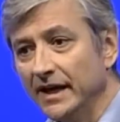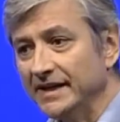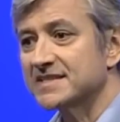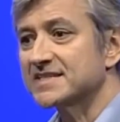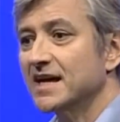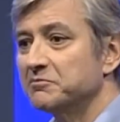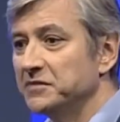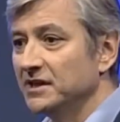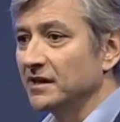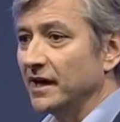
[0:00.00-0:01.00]
and it's
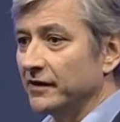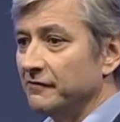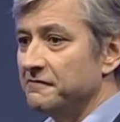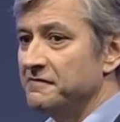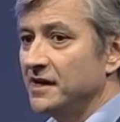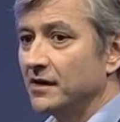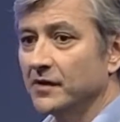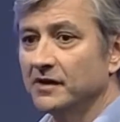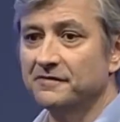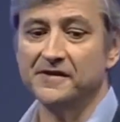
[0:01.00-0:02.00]
happening at a
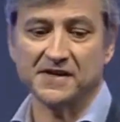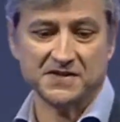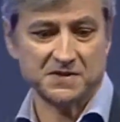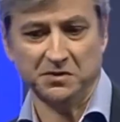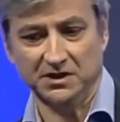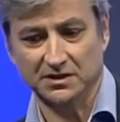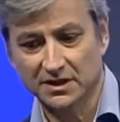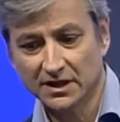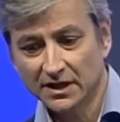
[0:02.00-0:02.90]
very fast speed.